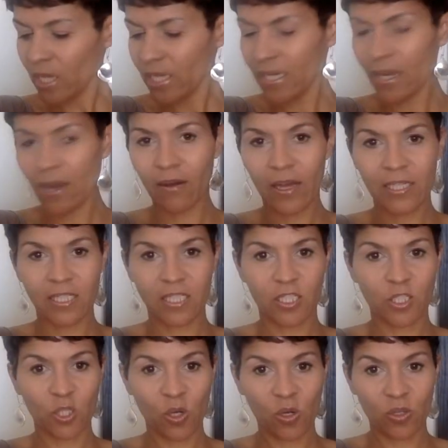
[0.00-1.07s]
Now, as
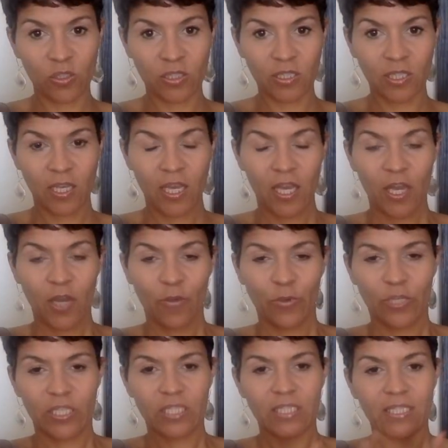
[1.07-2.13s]
adults,
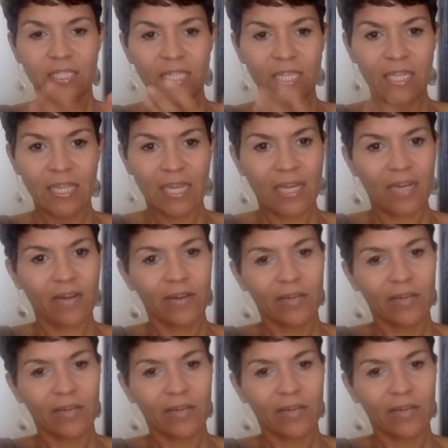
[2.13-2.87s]
we can see that,